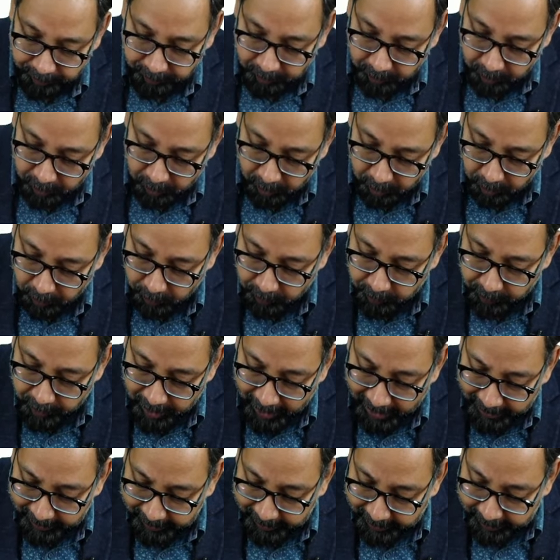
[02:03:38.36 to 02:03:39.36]
of
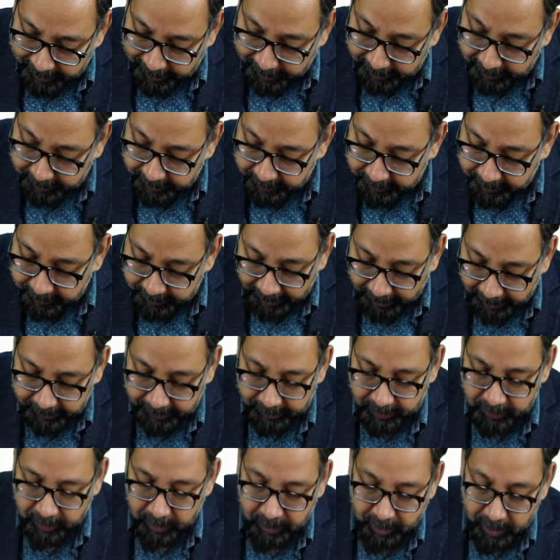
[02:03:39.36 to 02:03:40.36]
adrenaline, that
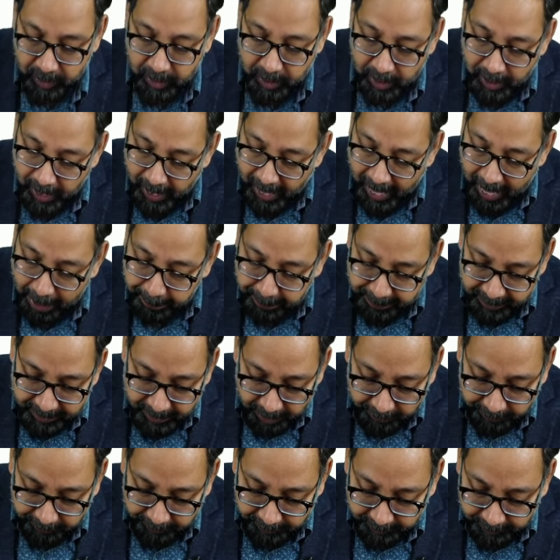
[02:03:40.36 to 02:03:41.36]
is
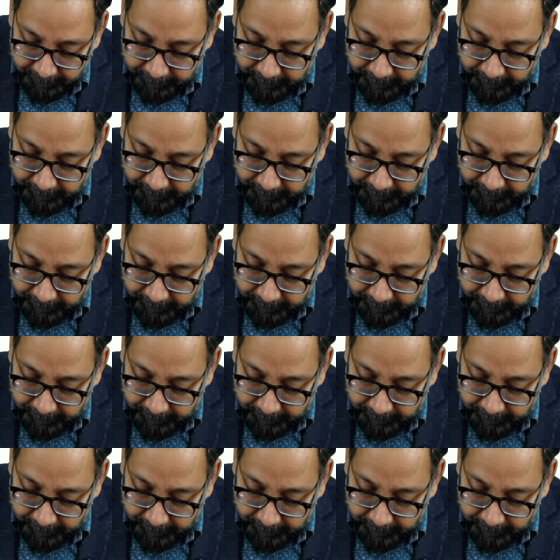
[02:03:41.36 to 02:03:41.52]
epinephrine.